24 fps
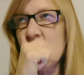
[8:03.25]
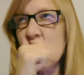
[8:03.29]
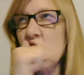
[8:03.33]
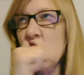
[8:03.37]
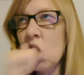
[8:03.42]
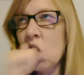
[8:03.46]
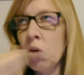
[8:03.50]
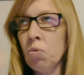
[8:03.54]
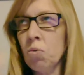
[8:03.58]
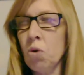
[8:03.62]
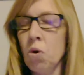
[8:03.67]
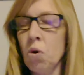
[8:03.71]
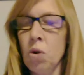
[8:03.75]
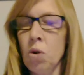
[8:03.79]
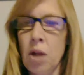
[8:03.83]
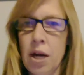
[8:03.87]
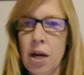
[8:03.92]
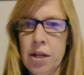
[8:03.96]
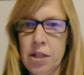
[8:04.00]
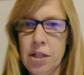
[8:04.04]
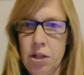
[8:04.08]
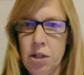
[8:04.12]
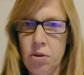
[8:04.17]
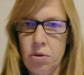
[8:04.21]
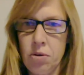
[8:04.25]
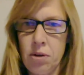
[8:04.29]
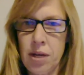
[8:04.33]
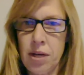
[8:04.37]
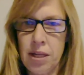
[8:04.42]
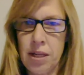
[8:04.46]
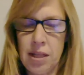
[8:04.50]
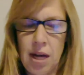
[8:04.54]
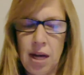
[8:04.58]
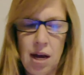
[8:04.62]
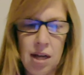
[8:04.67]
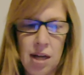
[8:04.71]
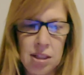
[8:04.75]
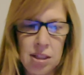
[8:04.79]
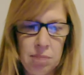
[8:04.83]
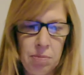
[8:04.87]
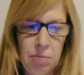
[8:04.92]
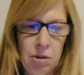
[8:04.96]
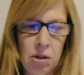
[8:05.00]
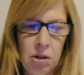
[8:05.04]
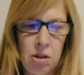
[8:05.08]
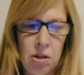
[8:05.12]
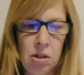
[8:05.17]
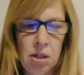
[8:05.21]
a roll-on deodorant at the
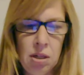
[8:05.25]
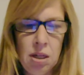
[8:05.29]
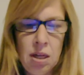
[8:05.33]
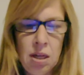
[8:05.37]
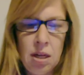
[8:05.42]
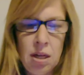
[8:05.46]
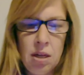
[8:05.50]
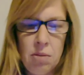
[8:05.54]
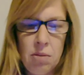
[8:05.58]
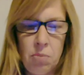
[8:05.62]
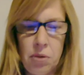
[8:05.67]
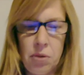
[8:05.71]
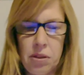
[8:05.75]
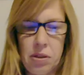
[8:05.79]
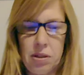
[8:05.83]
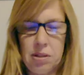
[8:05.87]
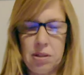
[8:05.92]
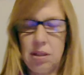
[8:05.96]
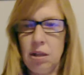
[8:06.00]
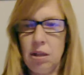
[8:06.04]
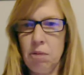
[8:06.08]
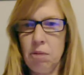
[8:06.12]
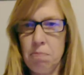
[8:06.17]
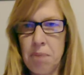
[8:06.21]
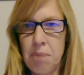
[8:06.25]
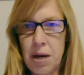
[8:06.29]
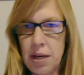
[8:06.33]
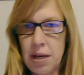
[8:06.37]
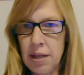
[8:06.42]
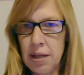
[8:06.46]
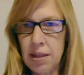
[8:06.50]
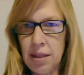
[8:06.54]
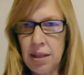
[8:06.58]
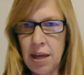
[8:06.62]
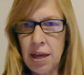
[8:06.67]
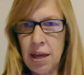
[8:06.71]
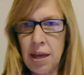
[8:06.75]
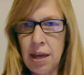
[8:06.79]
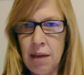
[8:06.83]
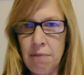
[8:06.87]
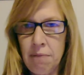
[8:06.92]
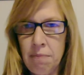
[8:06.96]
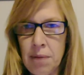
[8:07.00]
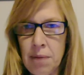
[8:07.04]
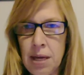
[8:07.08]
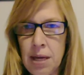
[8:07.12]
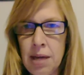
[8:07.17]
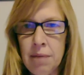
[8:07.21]
hospital with this little bucket they
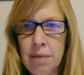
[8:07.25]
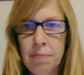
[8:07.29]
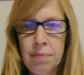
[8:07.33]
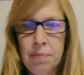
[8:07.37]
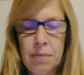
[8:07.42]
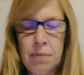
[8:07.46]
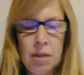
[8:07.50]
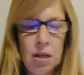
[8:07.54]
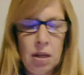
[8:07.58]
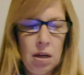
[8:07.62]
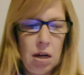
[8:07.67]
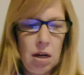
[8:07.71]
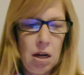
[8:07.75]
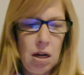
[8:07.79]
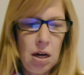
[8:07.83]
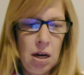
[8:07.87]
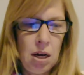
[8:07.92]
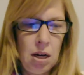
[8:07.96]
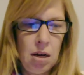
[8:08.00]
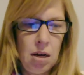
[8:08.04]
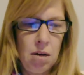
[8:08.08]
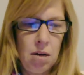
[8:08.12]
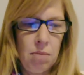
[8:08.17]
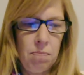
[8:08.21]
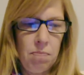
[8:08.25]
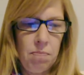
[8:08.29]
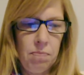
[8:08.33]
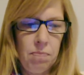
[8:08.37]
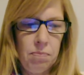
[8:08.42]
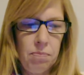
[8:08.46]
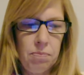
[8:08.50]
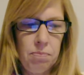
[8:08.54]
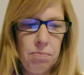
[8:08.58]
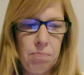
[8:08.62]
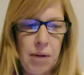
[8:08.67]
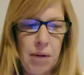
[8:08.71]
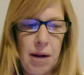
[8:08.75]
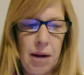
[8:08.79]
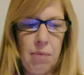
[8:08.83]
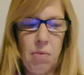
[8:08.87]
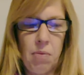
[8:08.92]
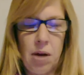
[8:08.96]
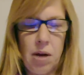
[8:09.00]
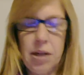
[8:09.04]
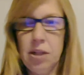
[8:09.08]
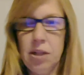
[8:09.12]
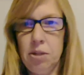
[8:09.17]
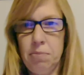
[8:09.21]
gave me. But I
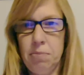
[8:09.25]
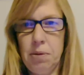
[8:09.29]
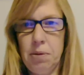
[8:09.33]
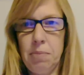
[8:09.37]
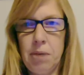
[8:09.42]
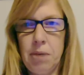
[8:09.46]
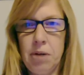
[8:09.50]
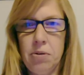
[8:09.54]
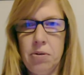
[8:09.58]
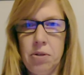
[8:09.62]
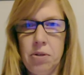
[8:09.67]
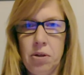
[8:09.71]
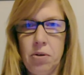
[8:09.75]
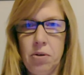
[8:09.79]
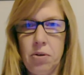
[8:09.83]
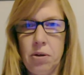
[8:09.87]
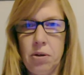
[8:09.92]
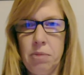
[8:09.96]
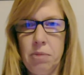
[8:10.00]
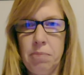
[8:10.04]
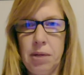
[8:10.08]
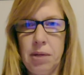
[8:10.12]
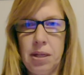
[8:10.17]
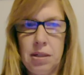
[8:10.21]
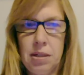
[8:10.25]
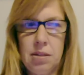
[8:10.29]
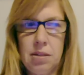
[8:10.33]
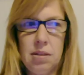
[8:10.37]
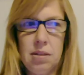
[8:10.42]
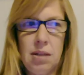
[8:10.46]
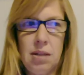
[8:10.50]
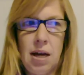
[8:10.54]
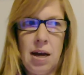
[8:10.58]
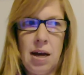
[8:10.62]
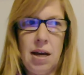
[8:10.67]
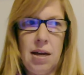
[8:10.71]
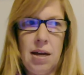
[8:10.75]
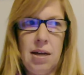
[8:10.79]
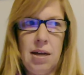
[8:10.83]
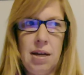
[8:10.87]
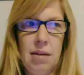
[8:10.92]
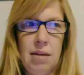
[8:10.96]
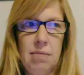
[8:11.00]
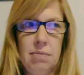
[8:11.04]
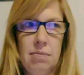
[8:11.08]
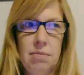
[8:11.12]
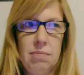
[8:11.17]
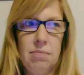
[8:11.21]
wanted to bring my own deodorant because I
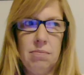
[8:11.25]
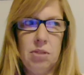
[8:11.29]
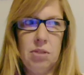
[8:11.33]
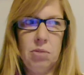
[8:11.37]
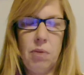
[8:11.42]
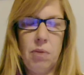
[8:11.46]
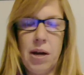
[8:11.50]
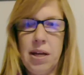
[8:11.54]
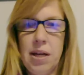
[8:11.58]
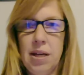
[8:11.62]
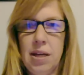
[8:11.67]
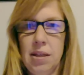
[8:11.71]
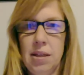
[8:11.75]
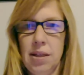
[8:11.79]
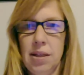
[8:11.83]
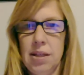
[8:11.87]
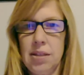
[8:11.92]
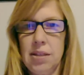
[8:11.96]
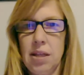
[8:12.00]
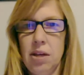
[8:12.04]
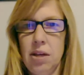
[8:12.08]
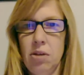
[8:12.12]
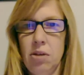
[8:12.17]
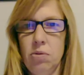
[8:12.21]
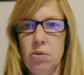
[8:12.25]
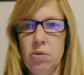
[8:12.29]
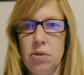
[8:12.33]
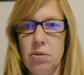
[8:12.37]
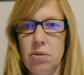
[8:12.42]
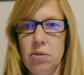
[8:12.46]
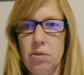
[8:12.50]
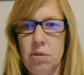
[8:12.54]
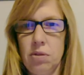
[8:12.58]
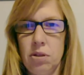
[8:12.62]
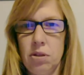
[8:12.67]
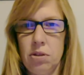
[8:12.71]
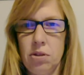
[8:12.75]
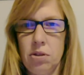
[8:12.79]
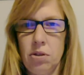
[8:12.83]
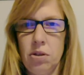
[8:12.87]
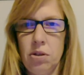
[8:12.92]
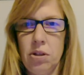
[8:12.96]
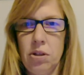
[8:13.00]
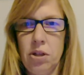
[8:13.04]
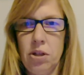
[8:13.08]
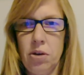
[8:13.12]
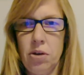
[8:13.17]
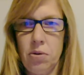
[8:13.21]
get sweaty unless I use the
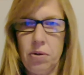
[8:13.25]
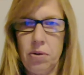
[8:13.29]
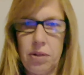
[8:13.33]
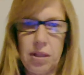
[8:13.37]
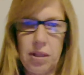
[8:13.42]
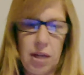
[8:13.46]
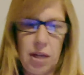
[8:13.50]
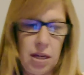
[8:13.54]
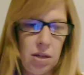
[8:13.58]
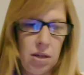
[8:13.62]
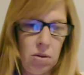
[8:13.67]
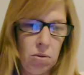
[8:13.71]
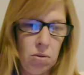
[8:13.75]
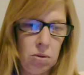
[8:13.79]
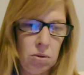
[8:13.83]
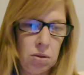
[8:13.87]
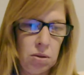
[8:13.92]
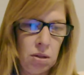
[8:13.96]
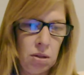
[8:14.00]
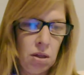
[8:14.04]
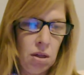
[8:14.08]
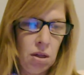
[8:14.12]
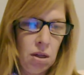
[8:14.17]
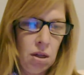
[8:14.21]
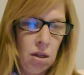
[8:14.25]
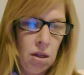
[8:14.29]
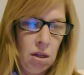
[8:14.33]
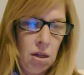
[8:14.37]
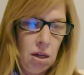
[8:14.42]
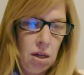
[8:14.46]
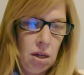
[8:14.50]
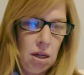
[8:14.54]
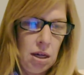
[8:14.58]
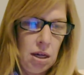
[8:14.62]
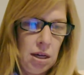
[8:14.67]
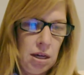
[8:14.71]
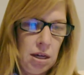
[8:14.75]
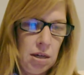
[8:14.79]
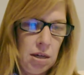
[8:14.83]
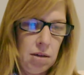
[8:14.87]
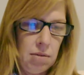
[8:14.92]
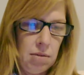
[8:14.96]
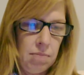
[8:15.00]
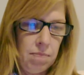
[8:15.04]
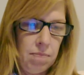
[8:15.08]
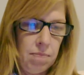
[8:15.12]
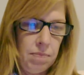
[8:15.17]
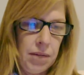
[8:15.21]
certain deodorant that I use.
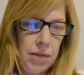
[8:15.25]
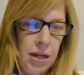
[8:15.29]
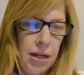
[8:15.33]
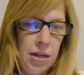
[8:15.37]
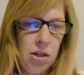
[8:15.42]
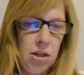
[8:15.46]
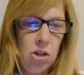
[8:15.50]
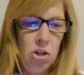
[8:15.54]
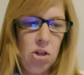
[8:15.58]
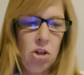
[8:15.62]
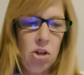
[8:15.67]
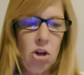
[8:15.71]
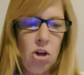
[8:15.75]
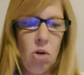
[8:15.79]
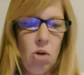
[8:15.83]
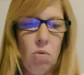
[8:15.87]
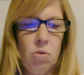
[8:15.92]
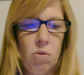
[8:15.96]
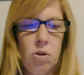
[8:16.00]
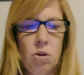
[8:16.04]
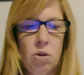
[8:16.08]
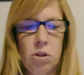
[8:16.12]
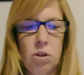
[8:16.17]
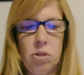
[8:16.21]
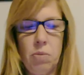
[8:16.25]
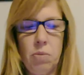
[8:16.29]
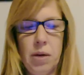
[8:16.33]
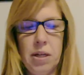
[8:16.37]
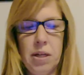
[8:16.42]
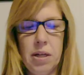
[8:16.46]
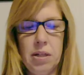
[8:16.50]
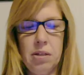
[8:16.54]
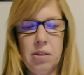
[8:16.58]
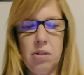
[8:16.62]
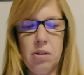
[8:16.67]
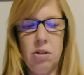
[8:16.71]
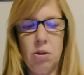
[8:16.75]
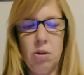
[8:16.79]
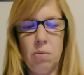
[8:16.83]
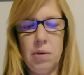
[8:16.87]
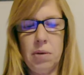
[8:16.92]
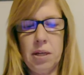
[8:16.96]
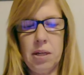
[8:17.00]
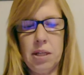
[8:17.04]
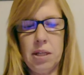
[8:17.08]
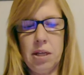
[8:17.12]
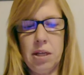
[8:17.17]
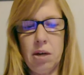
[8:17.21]
And you also don't
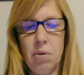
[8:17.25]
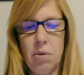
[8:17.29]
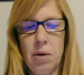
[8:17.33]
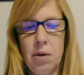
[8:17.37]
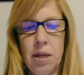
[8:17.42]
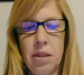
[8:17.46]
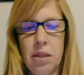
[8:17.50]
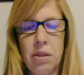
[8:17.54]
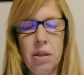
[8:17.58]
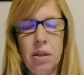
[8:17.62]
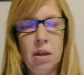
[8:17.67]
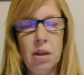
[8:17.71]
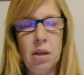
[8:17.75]
want to deal with